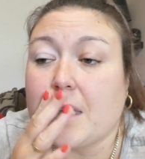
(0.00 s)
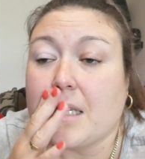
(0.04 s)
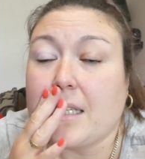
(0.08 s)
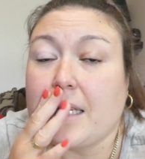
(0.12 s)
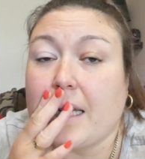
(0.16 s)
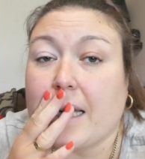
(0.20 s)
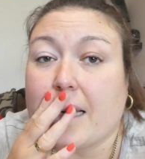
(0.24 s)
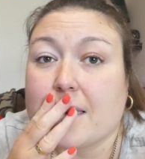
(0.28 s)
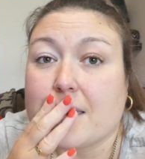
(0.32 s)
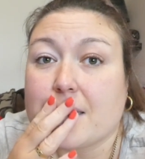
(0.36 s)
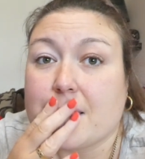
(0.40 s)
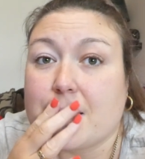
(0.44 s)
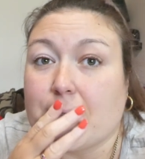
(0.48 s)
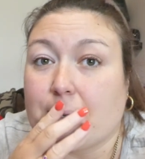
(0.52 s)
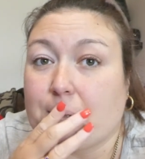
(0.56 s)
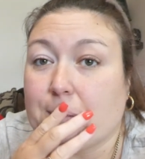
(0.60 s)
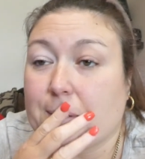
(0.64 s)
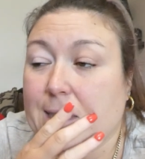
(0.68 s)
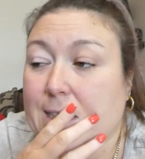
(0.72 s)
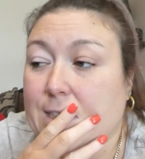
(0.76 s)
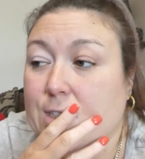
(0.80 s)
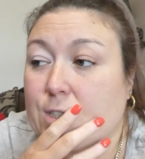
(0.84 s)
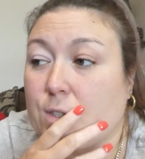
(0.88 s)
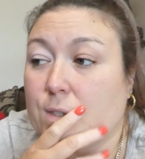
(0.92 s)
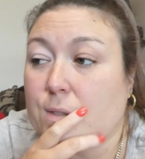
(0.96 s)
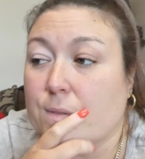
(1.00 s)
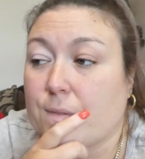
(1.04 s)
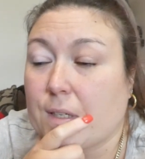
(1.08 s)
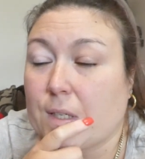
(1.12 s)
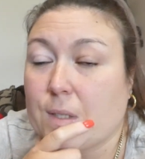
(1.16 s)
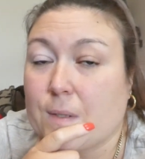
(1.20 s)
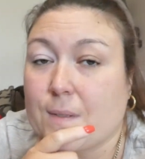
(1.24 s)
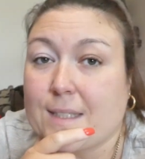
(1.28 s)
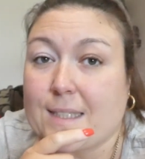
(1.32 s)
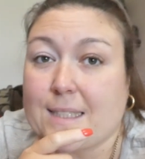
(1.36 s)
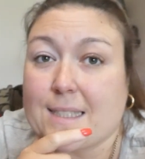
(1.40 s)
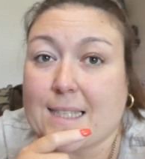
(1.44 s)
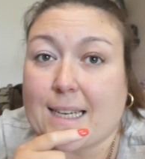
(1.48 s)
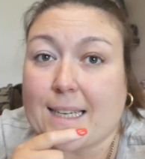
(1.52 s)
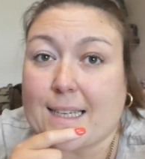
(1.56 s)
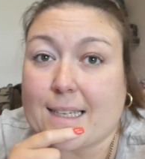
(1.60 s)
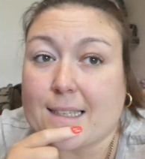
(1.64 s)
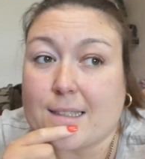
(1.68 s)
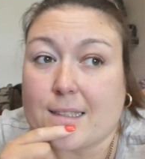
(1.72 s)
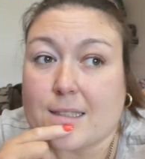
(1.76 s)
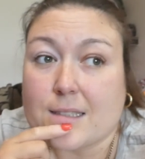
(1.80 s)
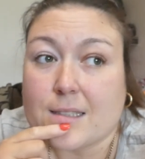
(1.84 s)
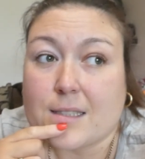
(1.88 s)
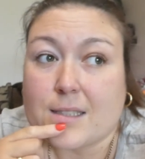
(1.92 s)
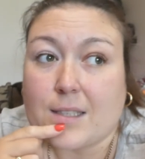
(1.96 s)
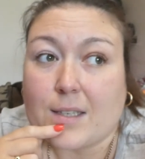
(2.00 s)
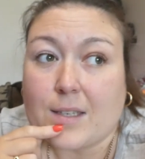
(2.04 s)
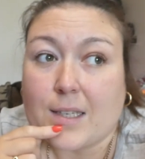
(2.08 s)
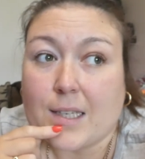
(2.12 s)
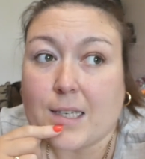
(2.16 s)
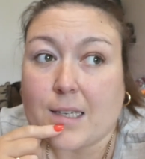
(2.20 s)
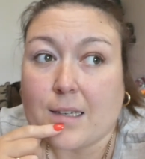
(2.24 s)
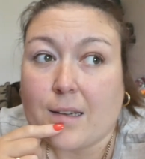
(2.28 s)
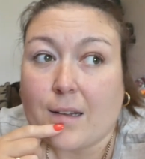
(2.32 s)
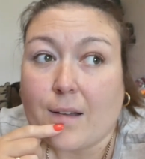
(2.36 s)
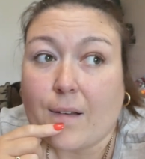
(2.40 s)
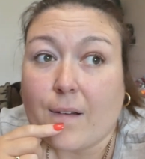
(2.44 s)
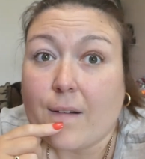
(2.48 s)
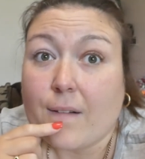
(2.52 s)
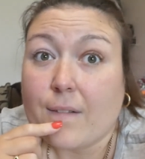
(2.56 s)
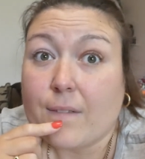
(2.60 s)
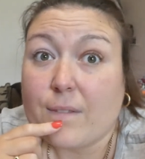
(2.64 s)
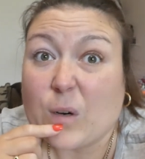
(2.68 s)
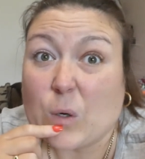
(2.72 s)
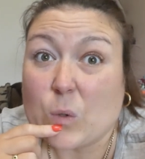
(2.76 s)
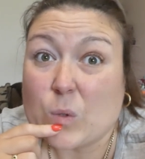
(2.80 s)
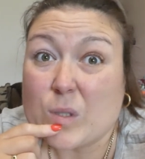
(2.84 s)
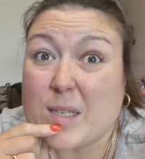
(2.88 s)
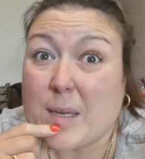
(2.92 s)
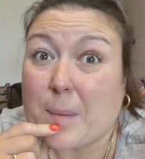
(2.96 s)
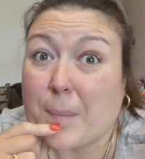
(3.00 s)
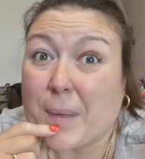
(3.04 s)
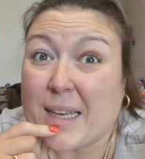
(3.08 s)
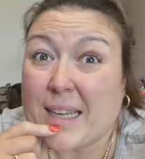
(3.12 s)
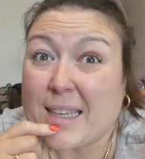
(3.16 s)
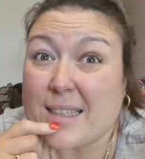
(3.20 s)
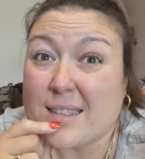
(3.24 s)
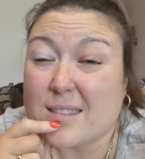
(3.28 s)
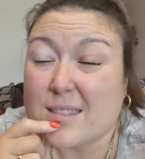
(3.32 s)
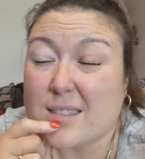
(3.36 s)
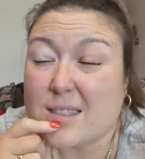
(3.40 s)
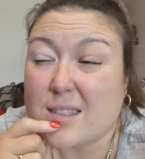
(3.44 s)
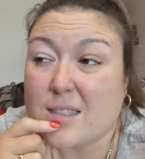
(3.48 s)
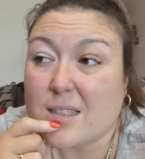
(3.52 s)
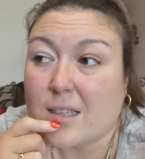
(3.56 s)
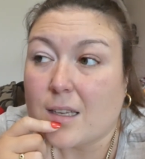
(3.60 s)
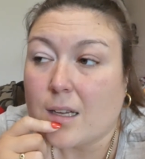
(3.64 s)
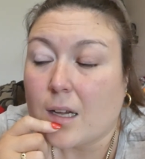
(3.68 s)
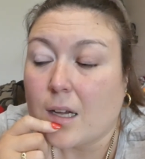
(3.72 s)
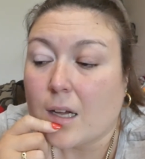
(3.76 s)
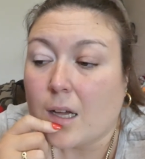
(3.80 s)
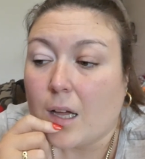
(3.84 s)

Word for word: yeah, so it should have only taken us like 40 minutes.